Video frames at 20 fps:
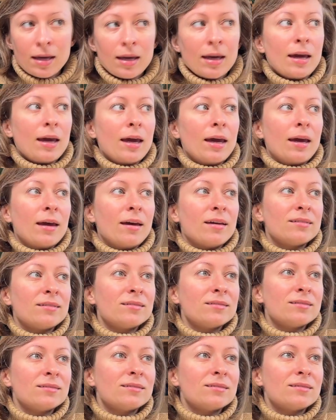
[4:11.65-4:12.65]

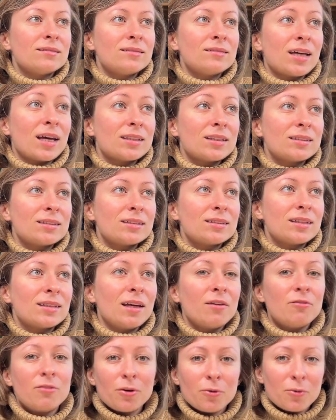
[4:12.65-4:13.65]
and that
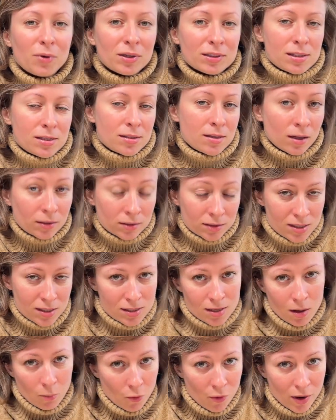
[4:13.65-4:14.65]
everyone starts
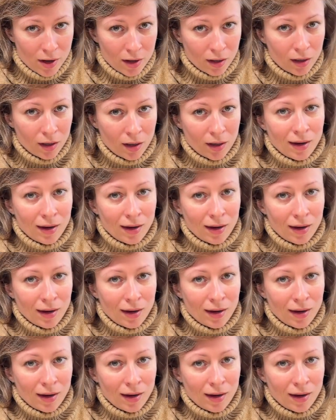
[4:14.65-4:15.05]
somewhere.